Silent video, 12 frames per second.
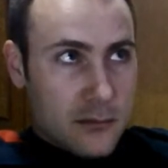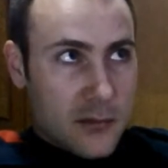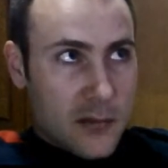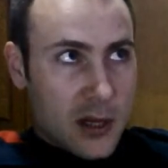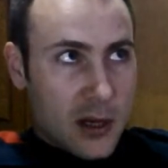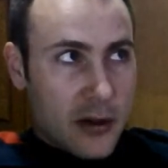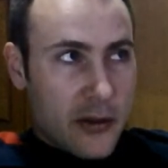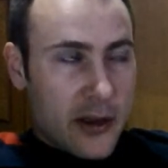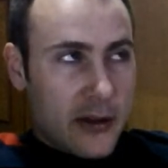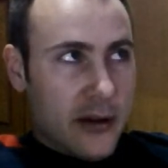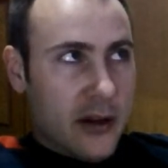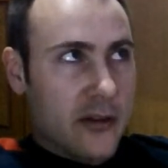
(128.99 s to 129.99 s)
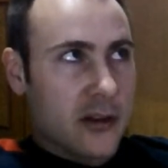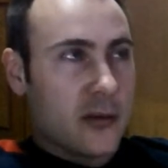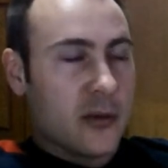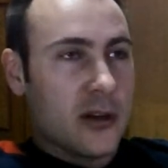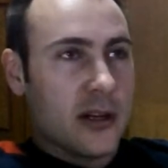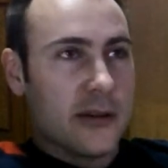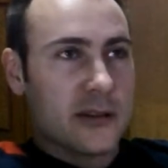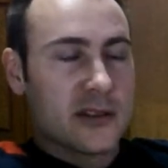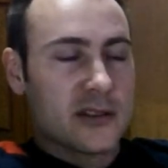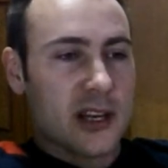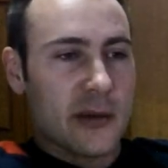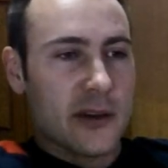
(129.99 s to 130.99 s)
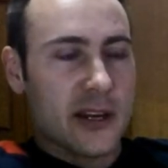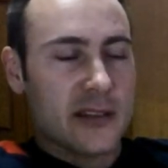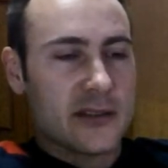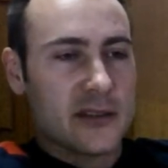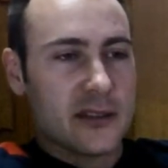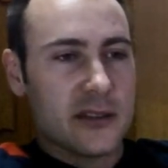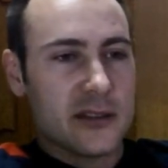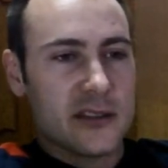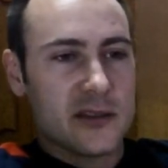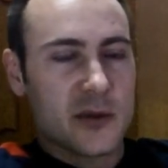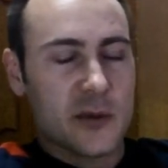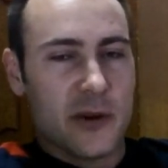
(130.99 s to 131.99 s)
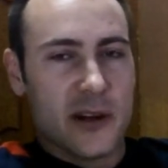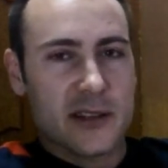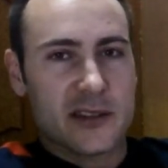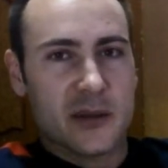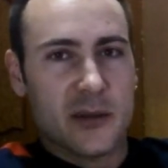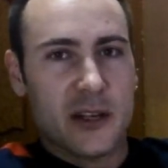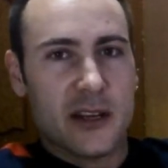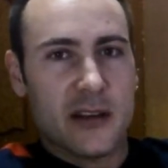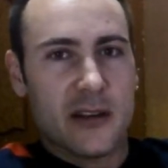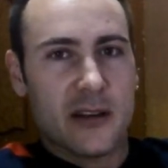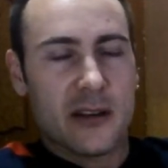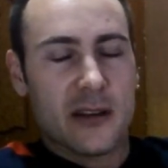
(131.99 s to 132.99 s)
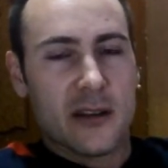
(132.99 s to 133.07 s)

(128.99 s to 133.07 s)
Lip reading: you know, then the community would just come against you and you'd just be punished immediately.